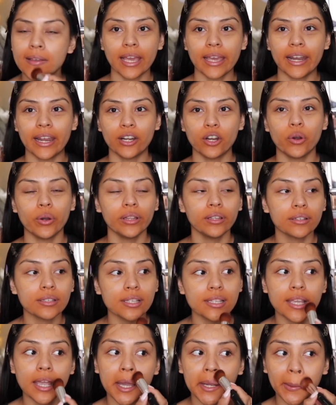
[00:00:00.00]
And I know it
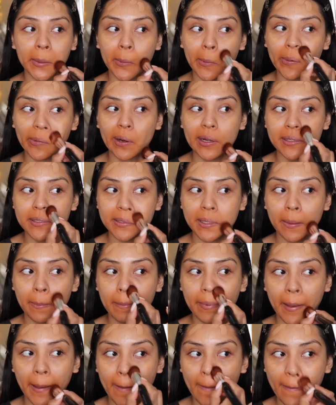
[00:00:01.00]
looks kind of crazy,
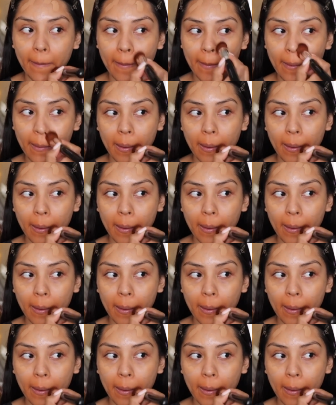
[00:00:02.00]
but